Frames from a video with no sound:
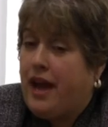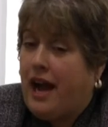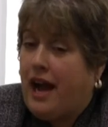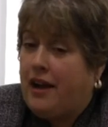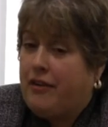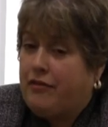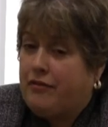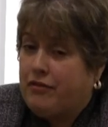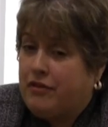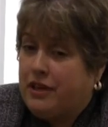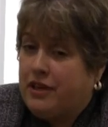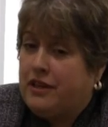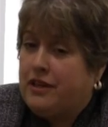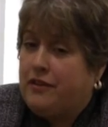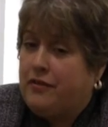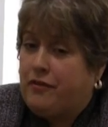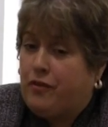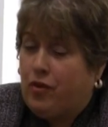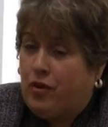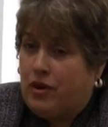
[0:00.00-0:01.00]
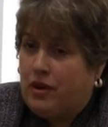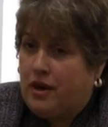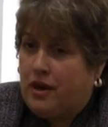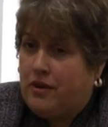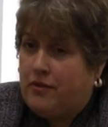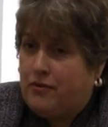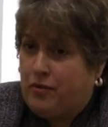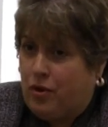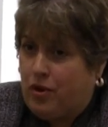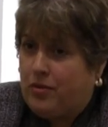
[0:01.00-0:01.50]
I've really
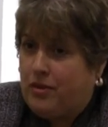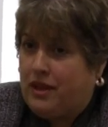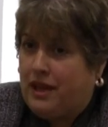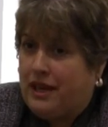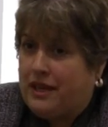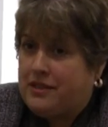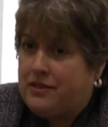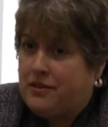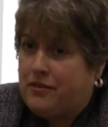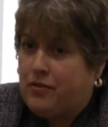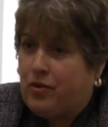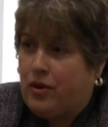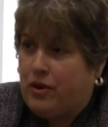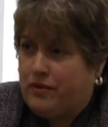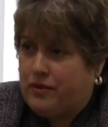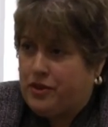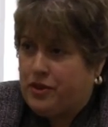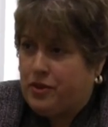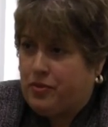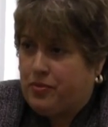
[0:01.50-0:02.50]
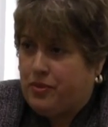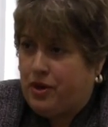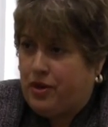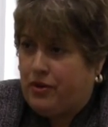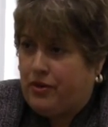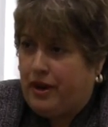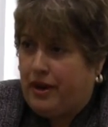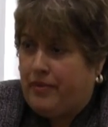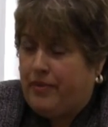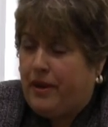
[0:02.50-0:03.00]
formalized the forfeiture
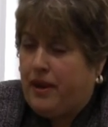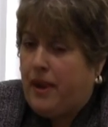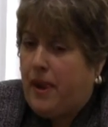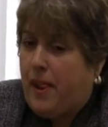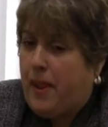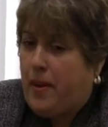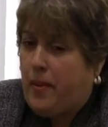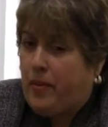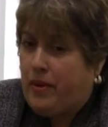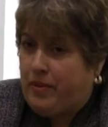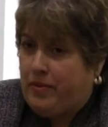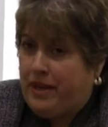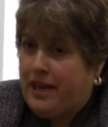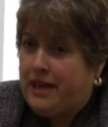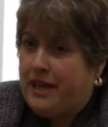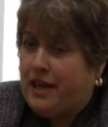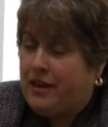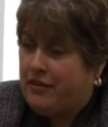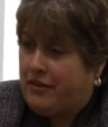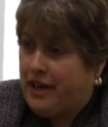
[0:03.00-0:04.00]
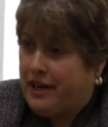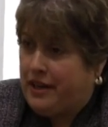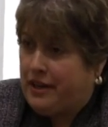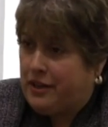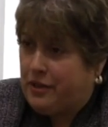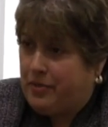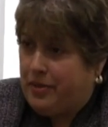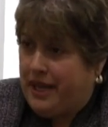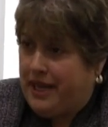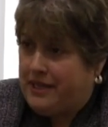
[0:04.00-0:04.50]
program. We meet on a
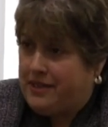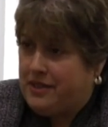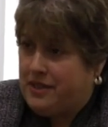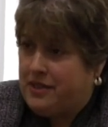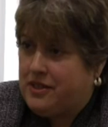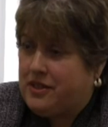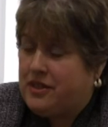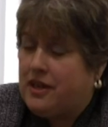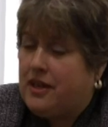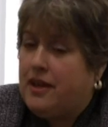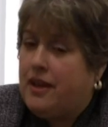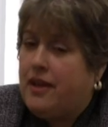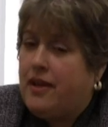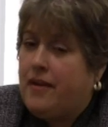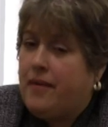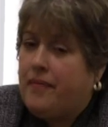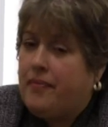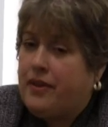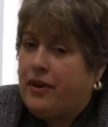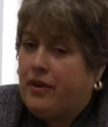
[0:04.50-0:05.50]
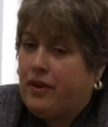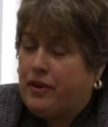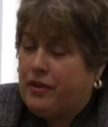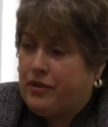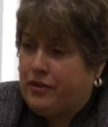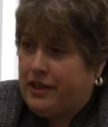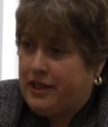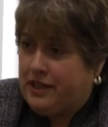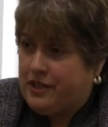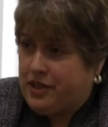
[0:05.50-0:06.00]
regular basis. There are
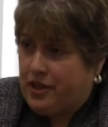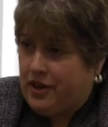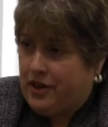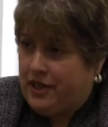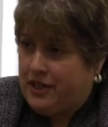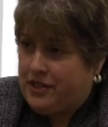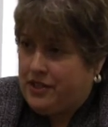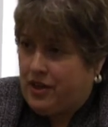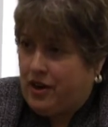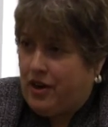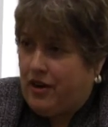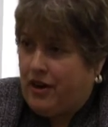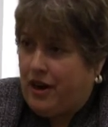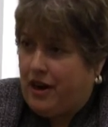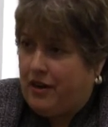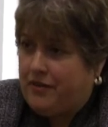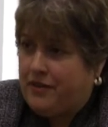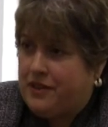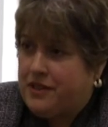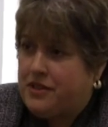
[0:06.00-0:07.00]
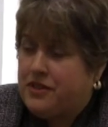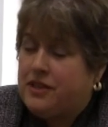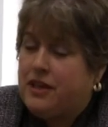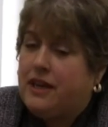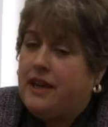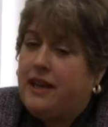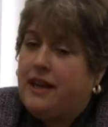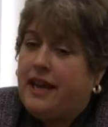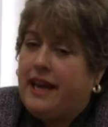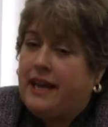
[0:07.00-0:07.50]
three attorneys in our office
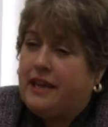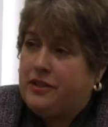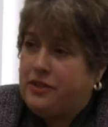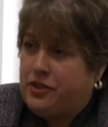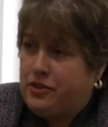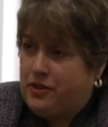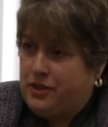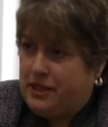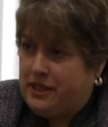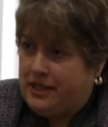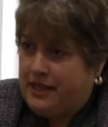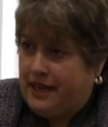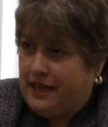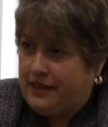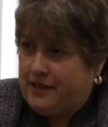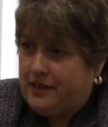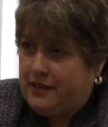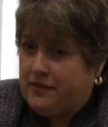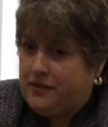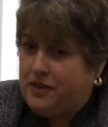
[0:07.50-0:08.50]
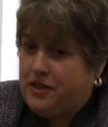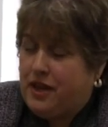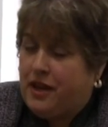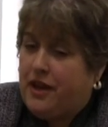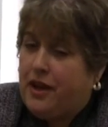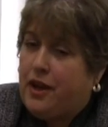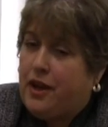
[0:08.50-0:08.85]
and two detectives.